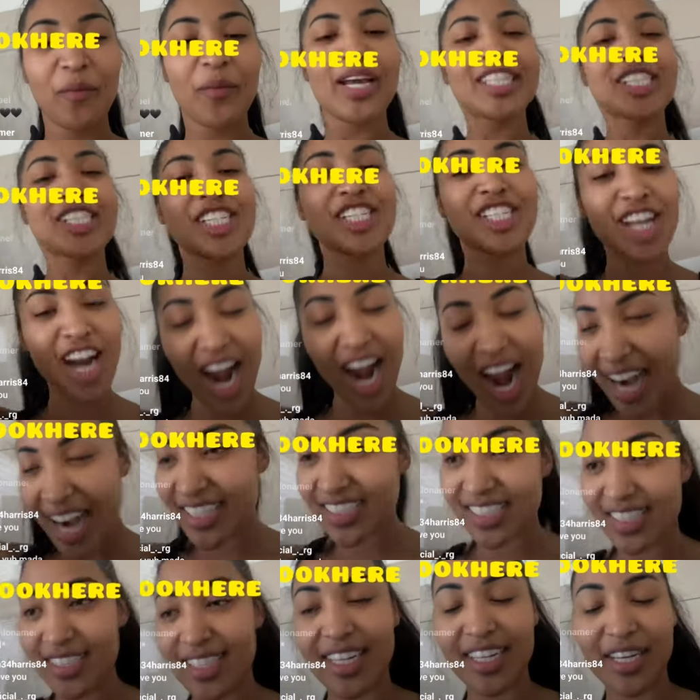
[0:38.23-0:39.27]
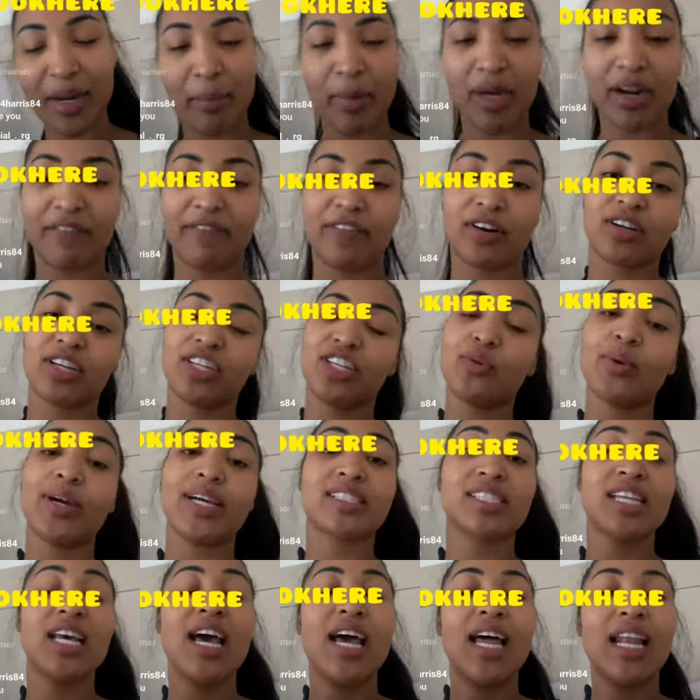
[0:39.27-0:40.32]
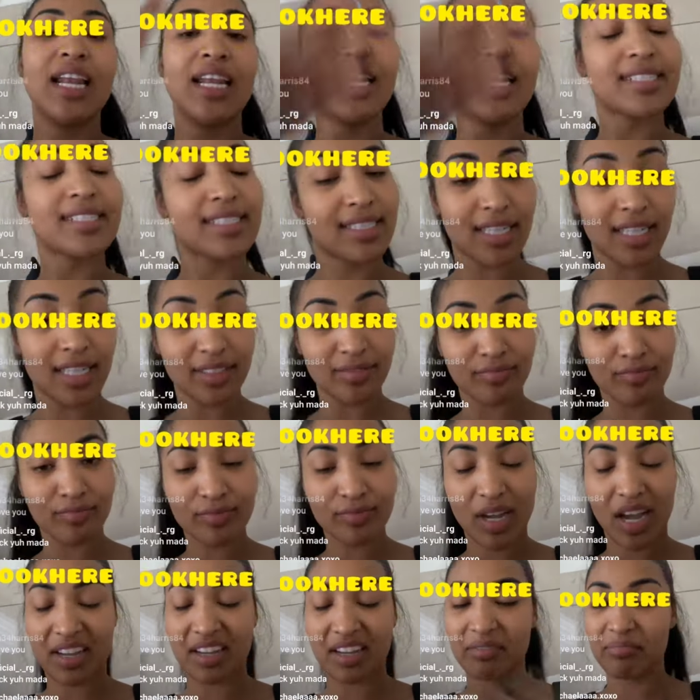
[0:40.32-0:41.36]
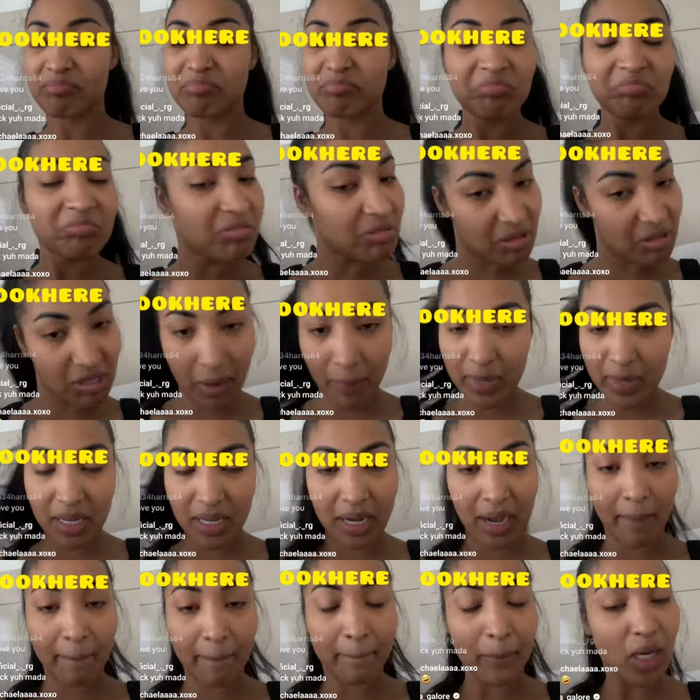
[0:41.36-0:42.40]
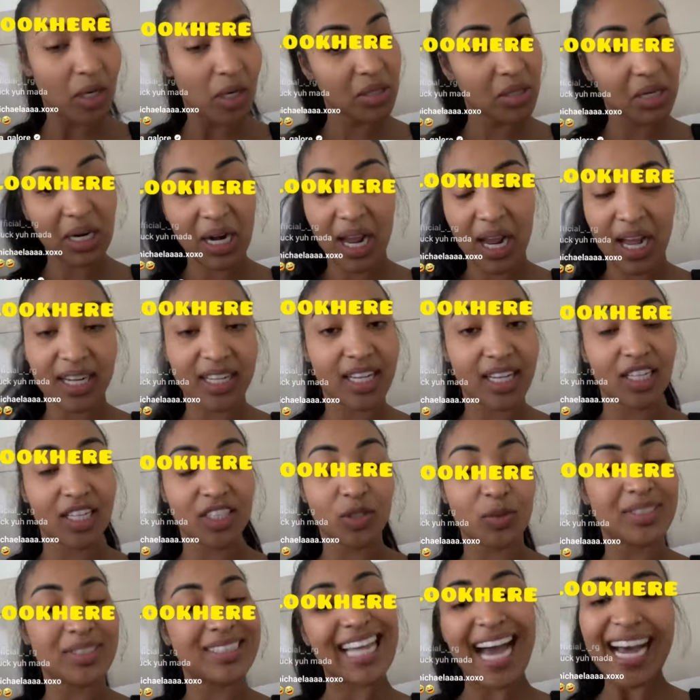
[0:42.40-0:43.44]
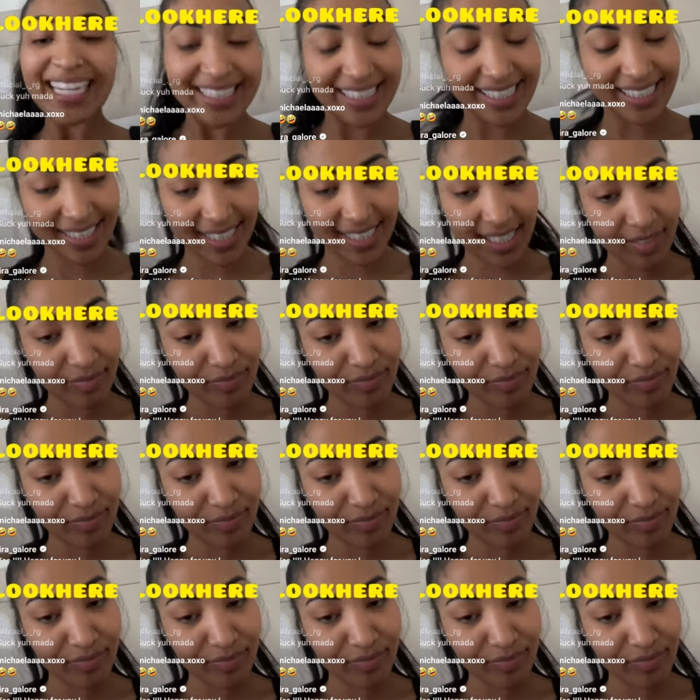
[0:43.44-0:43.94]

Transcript: We charting in the motherfucking US. Listen. Jamaican blood clot girl do that.